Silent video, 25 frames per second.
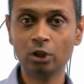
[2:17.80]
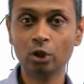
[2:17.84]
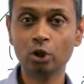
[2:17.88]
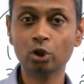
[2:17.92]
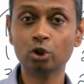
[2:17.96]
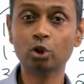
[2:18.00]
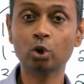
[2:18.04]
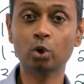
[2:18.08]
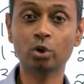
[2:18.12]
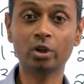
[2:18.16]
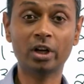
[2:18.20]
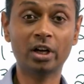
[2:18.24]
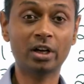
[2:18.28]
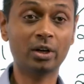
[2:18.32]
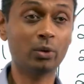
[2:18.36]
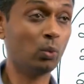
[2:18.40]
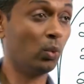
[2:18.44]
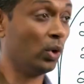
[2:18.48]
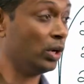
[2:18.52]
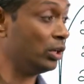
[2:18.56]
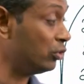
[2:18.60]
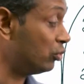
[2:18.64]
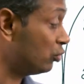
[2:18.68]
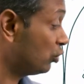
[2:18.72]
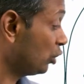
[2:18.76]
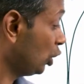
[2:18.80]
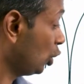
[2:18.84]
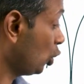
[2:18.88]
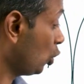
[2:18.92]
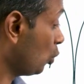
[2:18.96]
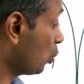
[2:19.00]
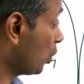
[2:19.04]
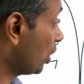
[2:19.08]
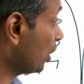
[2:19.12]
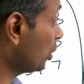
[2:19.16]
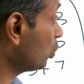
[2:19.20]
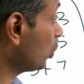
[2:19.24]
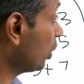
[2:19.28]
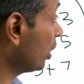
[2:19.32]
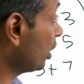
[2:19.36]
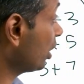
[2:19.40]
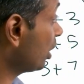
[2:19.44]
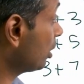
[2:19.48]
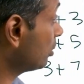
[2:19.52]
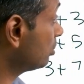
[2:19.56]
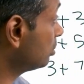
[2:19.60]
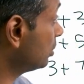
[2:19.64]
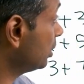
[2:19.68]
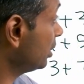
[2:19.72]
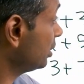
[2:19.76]
So there are 1011
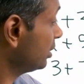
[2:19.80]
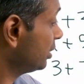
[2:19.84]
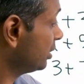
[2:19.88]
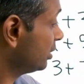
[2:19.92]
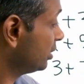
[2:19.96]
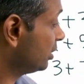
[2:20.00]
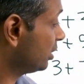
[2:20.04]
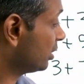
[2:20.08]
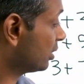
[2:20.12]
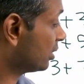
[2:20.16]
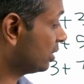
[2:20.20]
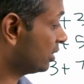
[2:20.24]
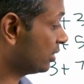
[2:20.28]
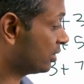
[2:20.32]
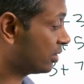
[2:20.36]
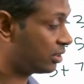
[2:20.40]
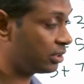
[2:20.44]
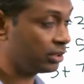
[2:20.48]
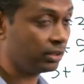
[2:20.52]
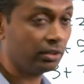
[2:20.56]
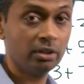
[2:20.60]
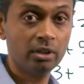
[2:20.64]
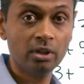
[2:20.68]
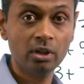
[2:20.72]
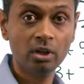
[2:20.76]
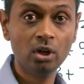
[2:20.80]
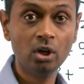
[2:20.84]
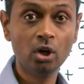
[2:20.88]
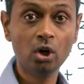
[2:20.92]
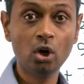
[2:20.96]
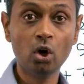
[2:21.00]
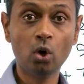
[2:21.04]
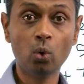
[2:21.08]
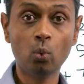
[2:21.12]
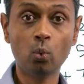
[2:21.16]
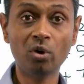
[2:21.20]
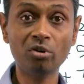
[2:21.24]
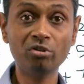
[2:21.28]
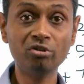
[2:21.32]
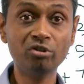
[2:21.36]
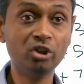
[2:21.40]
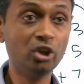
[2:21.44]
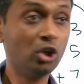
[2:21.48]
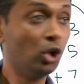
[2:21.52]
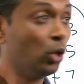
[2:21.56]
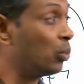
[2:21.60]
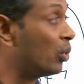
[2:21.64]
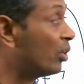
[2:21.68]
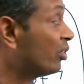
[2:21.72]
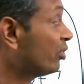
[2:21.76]
numbers in this list,
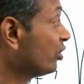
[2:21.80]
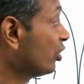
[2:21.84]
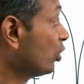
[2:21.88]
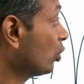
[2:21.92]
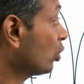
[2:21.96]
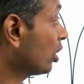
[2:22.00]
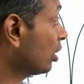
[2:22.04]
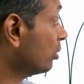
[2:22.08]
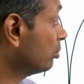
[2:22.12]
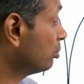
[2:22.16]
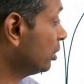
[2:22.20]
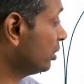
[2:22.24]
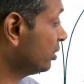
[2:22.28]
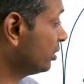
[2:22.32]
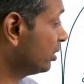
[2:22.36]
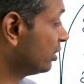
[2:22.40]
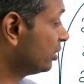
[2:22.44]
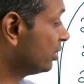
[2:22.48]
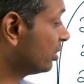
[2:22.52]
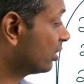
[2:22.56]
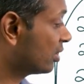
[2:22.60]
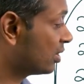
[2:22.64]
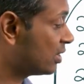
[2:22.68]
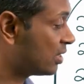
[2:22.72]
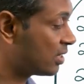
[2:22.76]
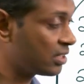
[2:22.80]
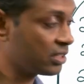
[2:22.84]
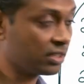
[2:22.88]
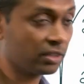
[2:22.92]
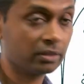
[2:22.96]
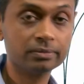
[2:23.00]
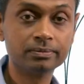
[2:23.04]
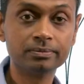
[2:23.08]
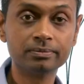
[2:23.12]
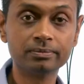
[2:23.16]
1010 numbers in this list.